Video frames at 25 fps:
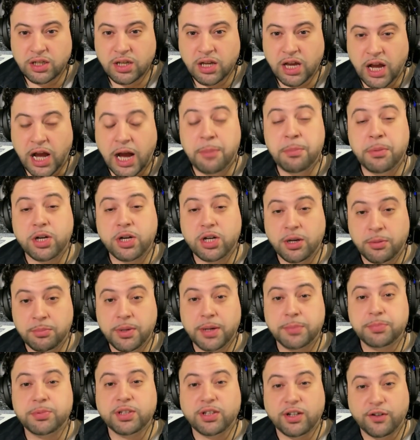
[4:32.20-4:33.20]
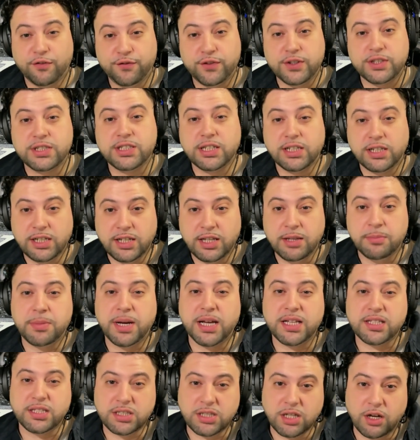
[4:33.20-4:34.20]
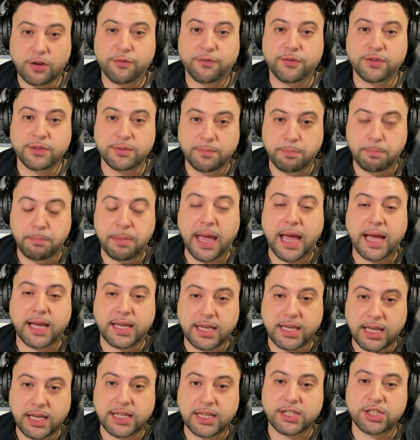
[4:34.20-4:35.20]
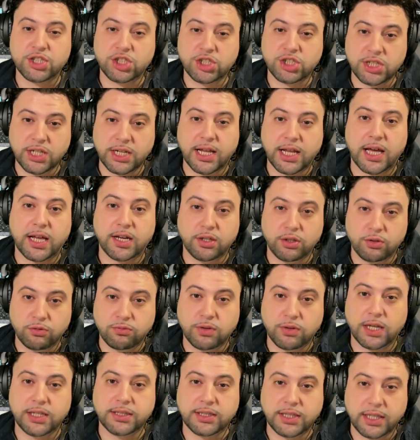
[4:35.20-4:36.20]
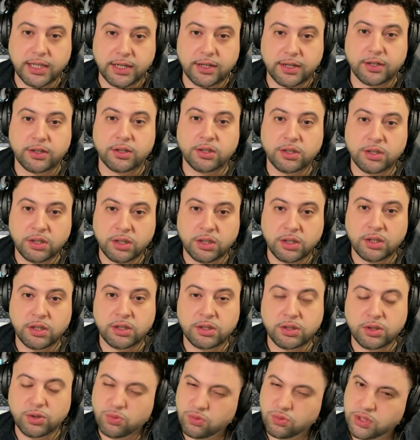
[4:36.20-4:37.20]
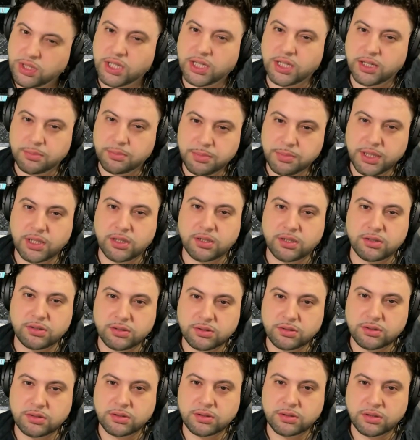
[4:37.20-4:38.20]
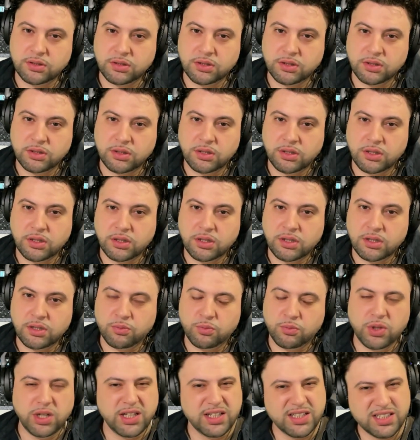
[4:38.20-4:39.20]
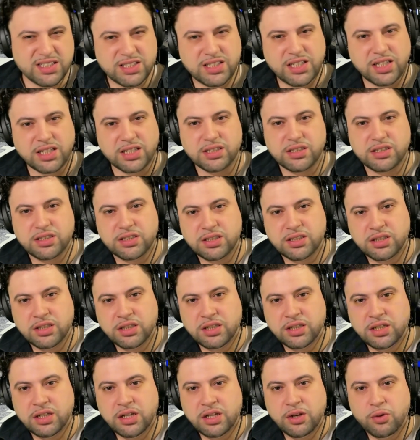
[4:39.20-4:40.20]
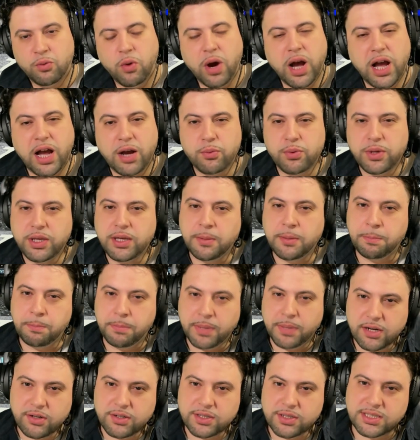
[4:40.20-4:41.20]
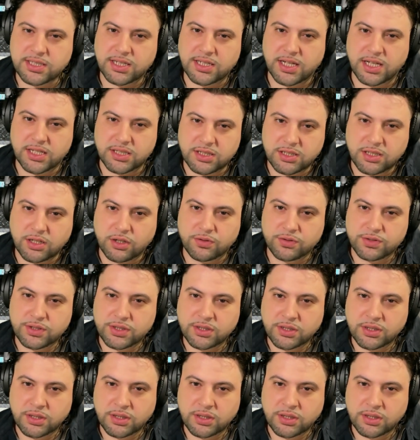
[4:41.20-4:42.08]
I'm going to come up to the facility myself and backhand the shit out of you right there. You kidding me, y'all? What is this? Why are we embarrassing ourselves?